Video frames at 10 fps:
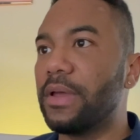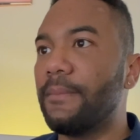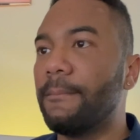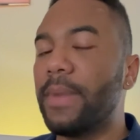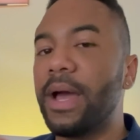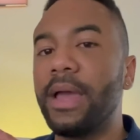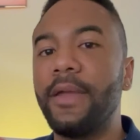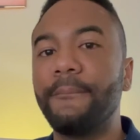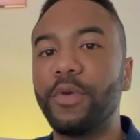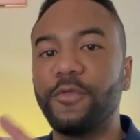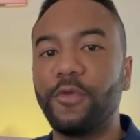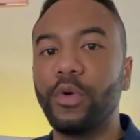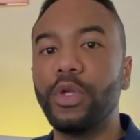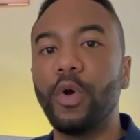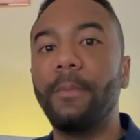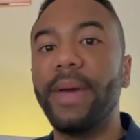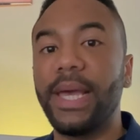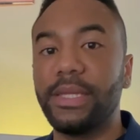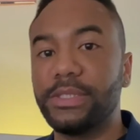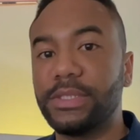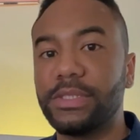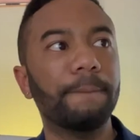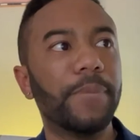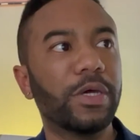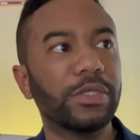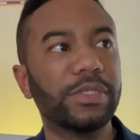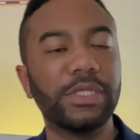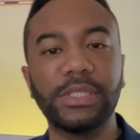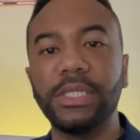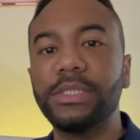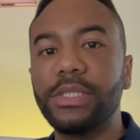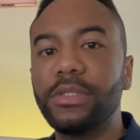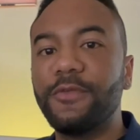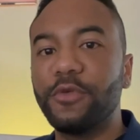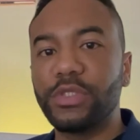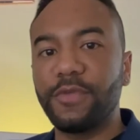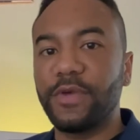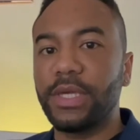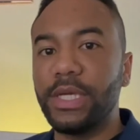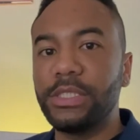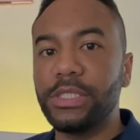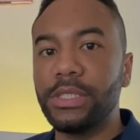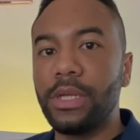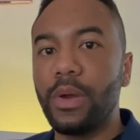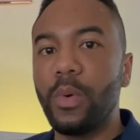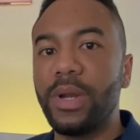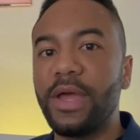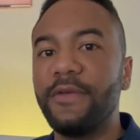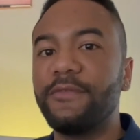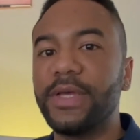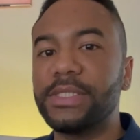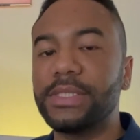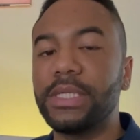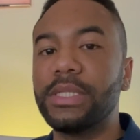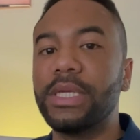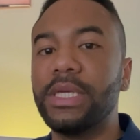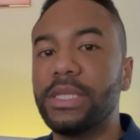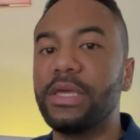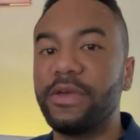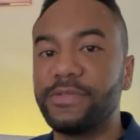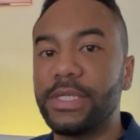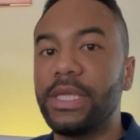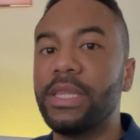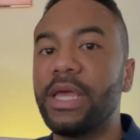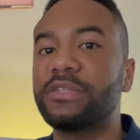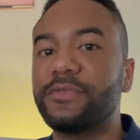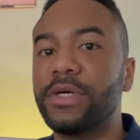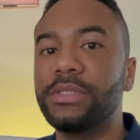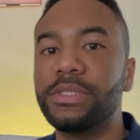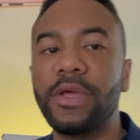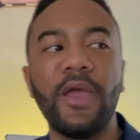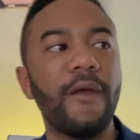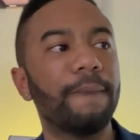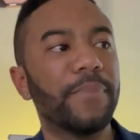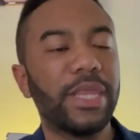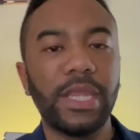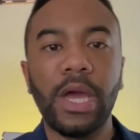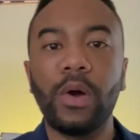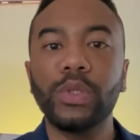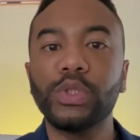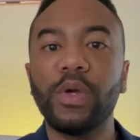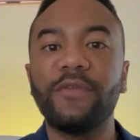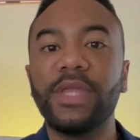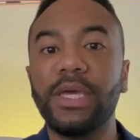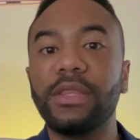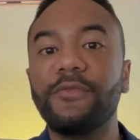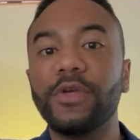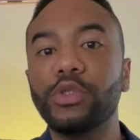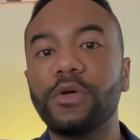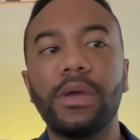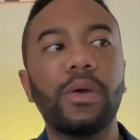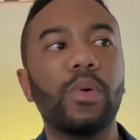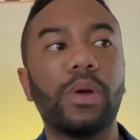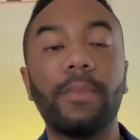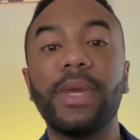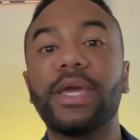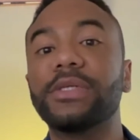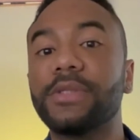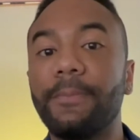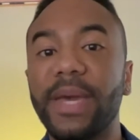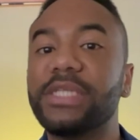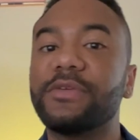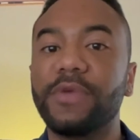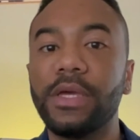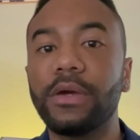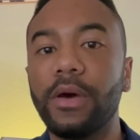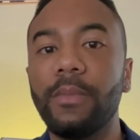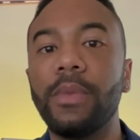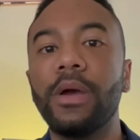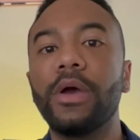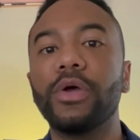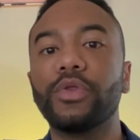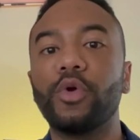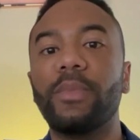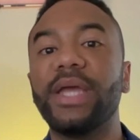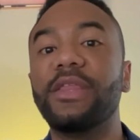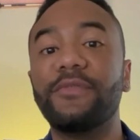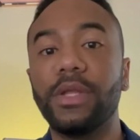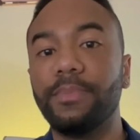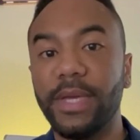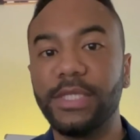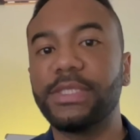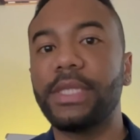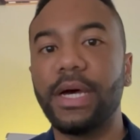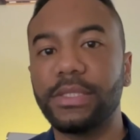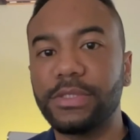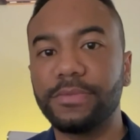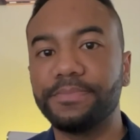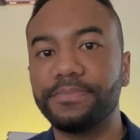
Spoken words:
my portfolio balanced because there's instant diversification when I invest in the ETFs and index funds. But then I also have the individual where I'm making some passive income through my dividend paying stocks.